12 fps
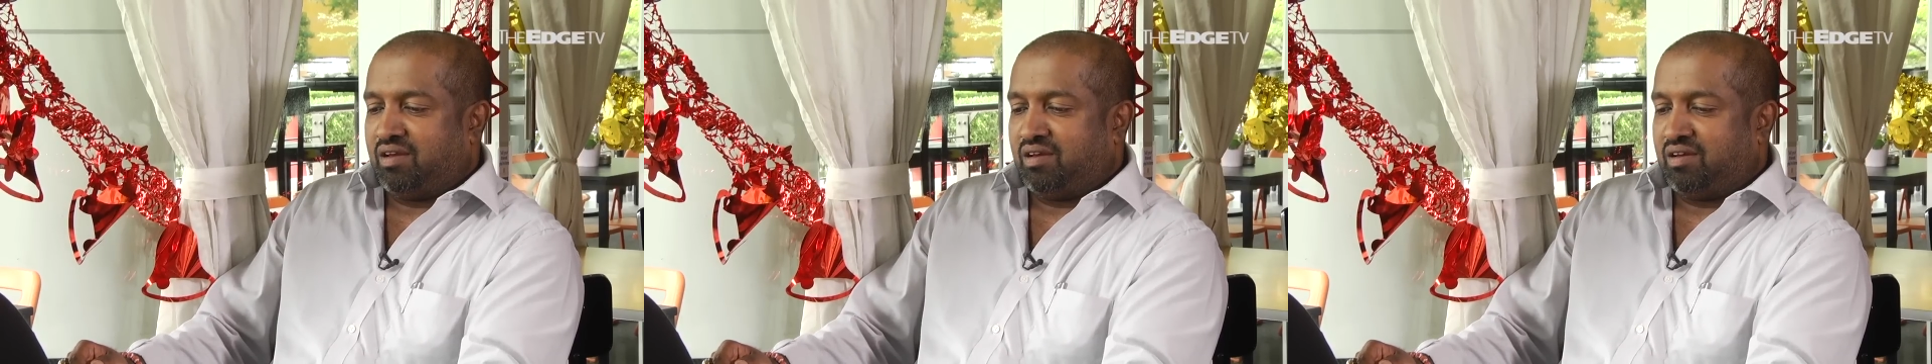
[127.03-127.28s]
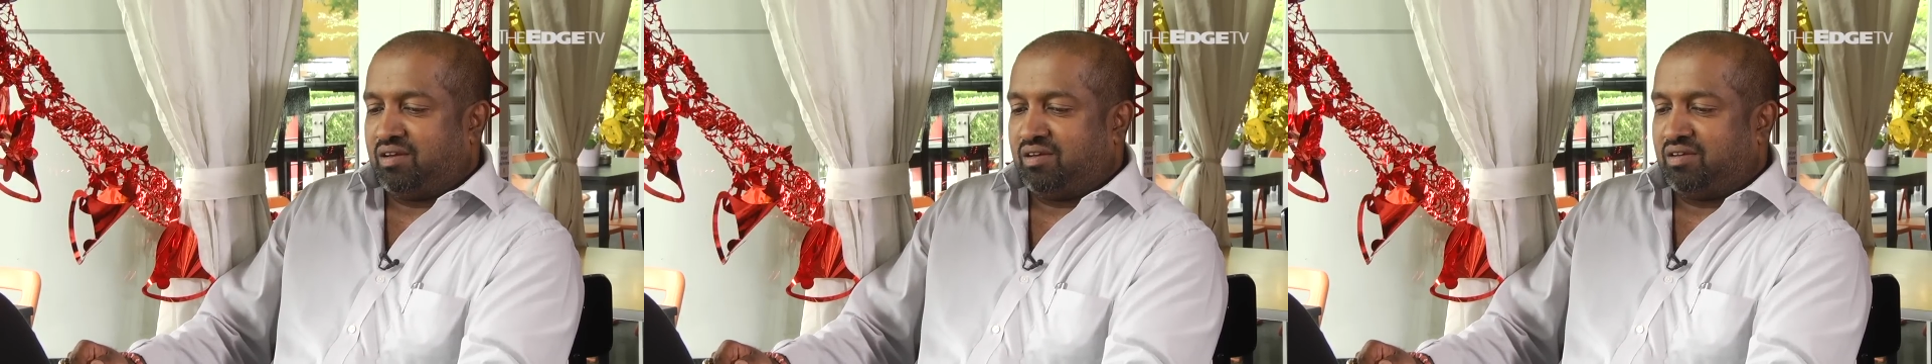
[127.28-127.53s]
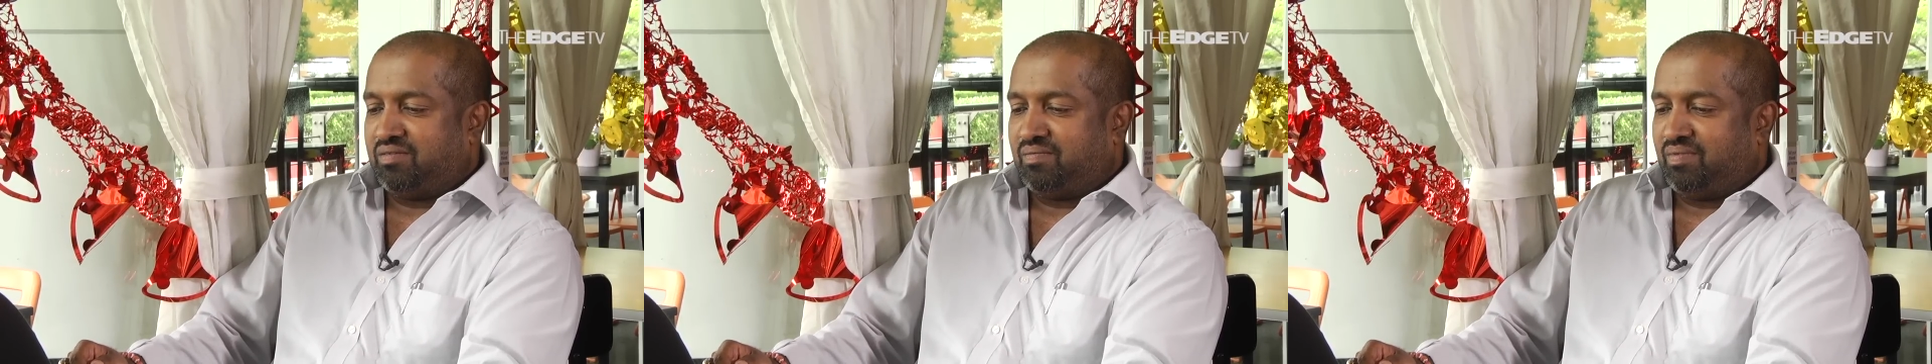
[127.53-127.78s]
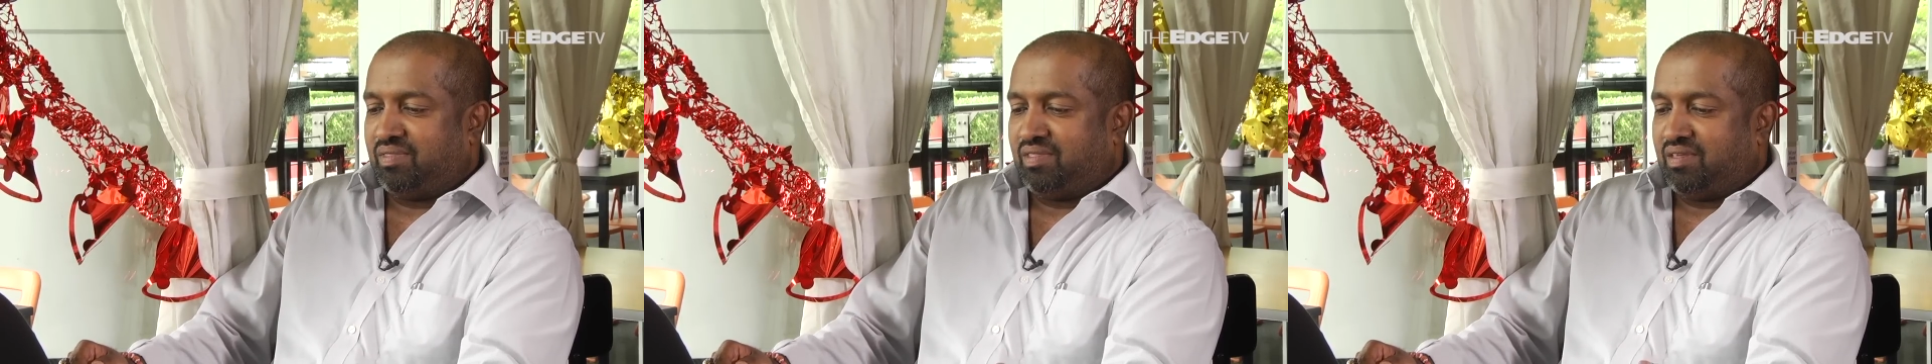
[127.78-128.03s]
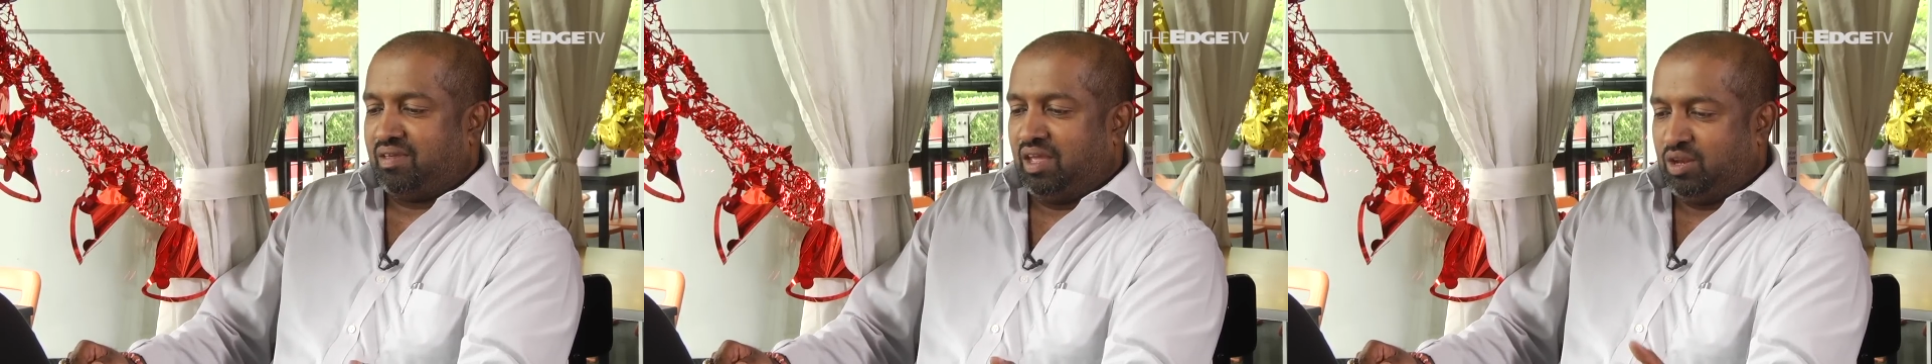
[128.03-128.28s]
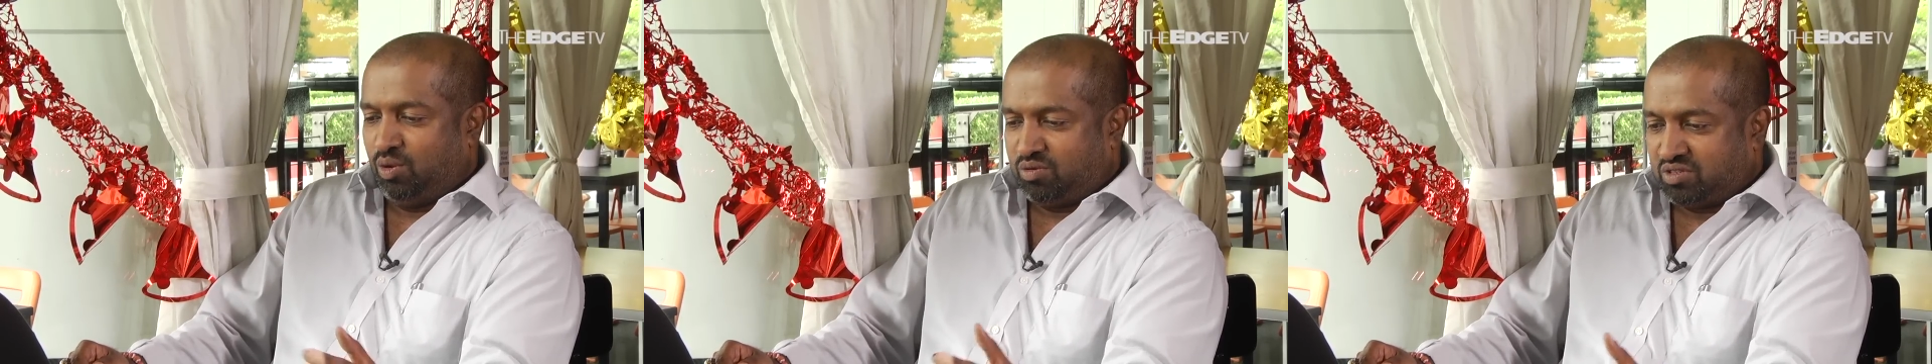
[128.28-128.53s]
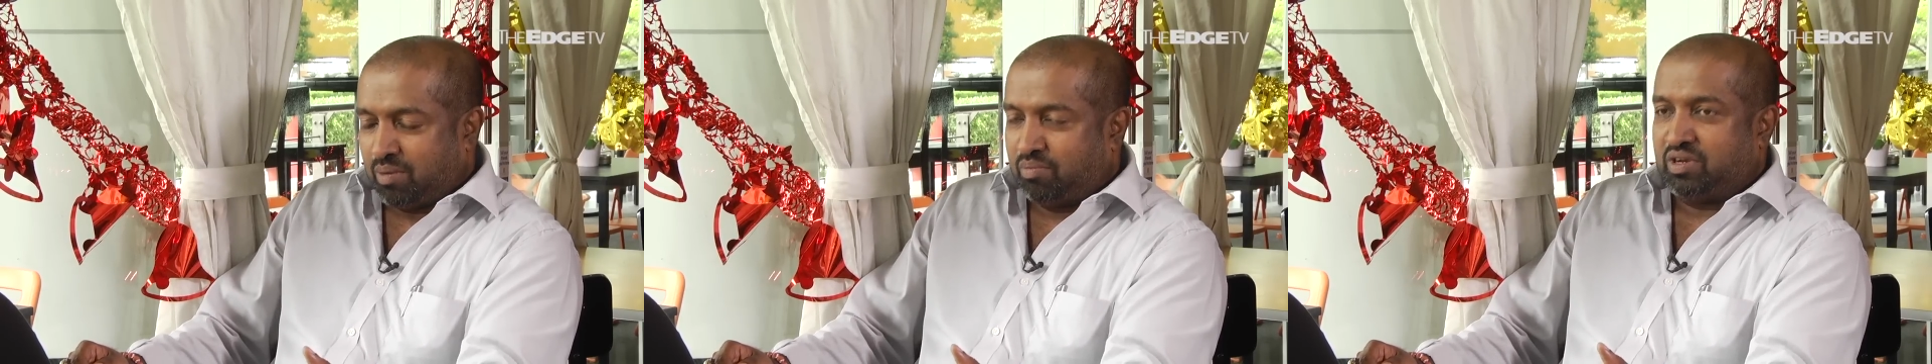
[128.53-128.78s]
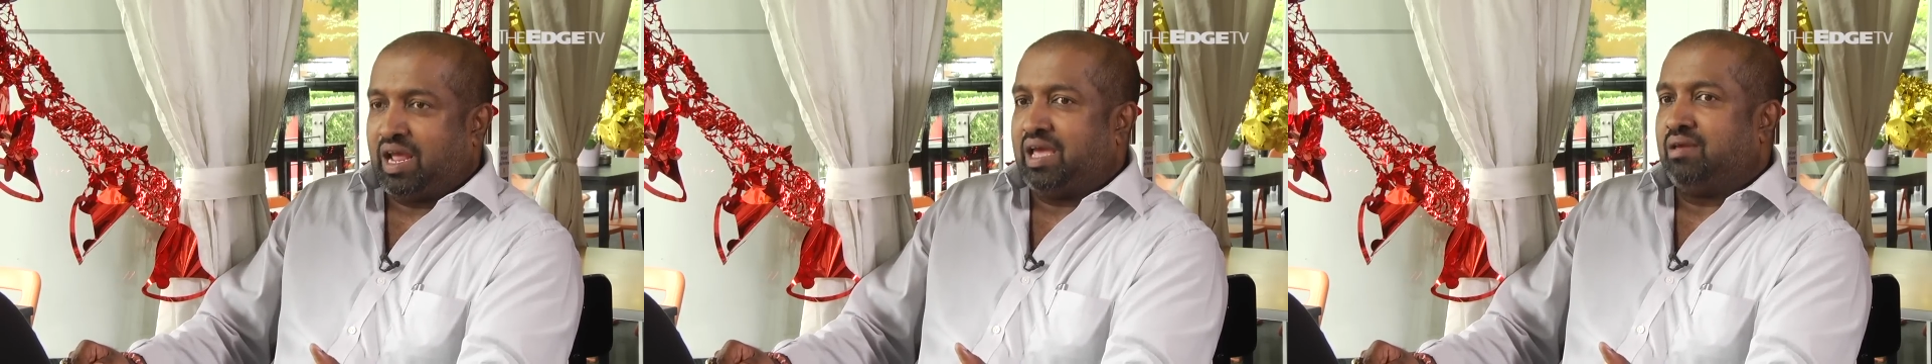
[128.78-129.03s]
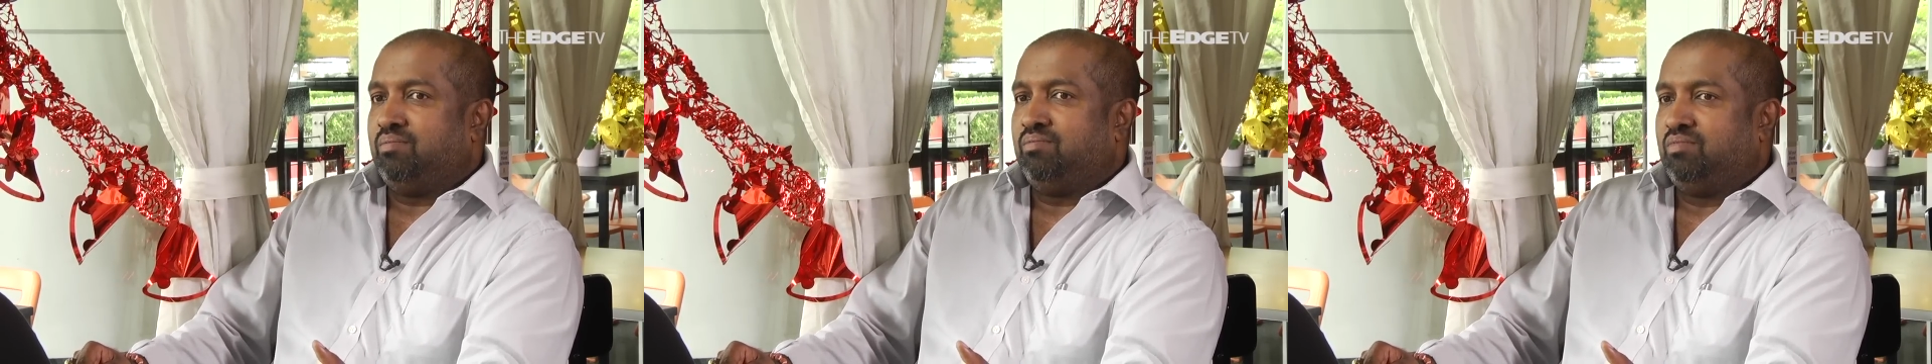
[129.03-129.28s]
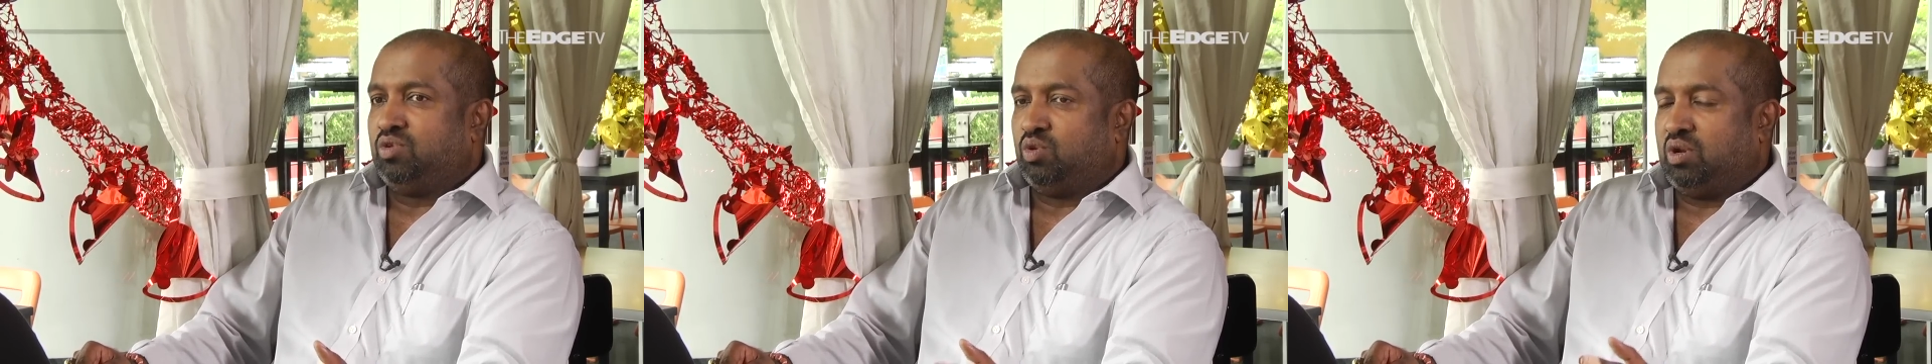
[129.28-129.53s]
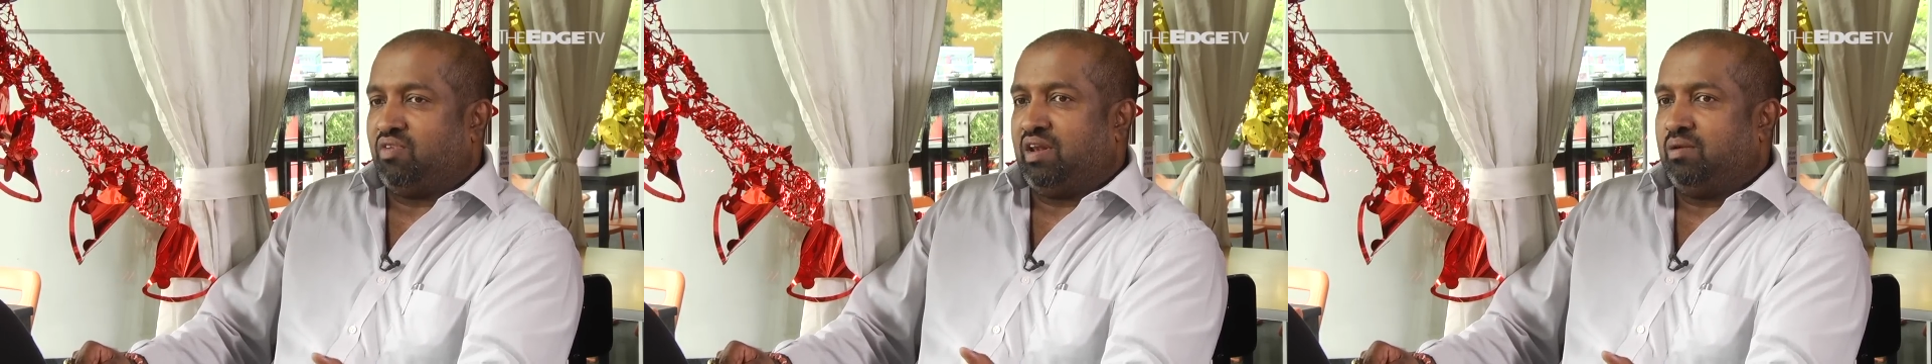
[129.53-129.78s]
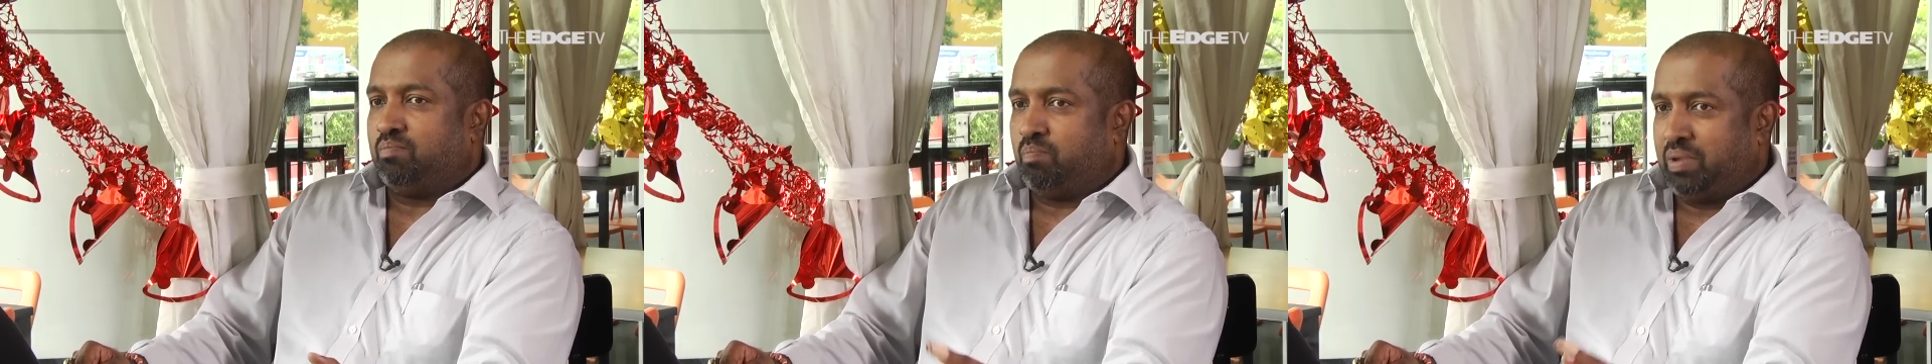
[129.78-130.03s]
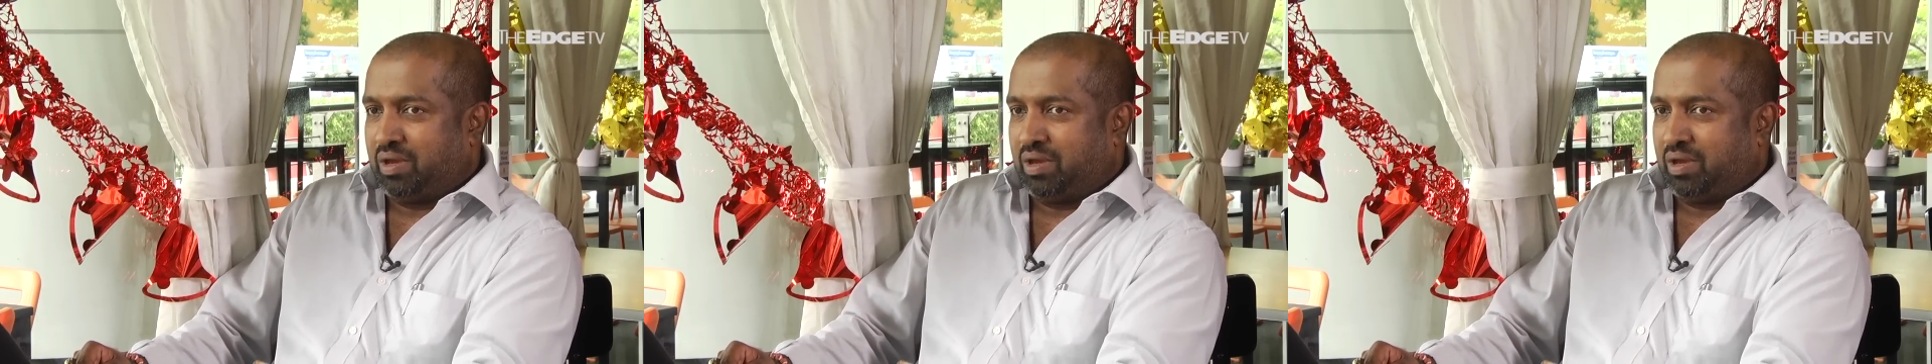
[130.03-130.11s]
Uh, it took some time to develop